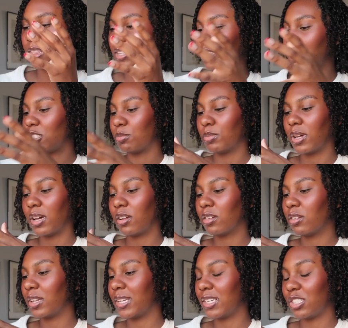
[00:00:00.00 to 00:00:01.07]
The
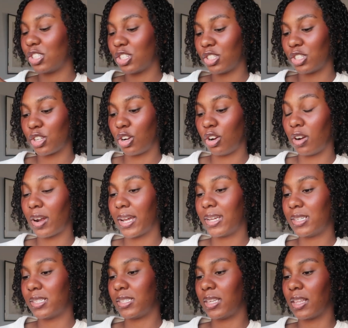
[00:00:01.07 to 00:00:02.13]
smell is just
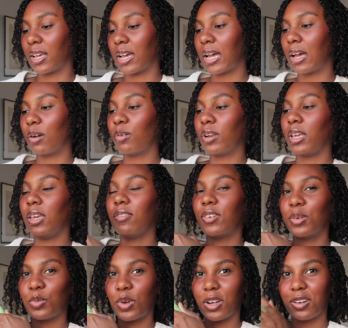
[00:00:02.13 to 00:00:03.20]
crazy. Like I would
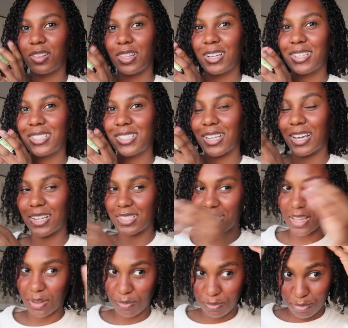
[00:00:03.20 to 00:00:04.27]
even wear this as
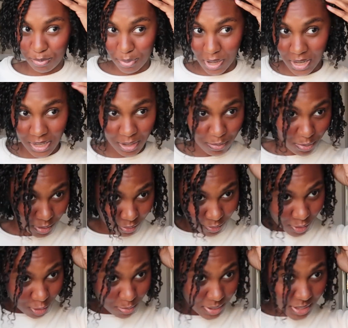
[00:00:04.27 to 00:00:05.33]
like body
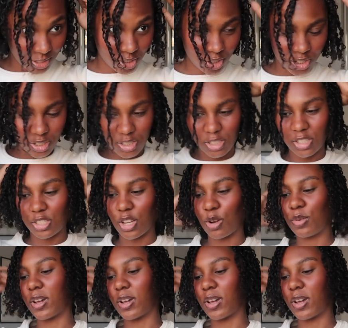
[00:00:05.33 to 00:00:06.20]
perfume. It's just so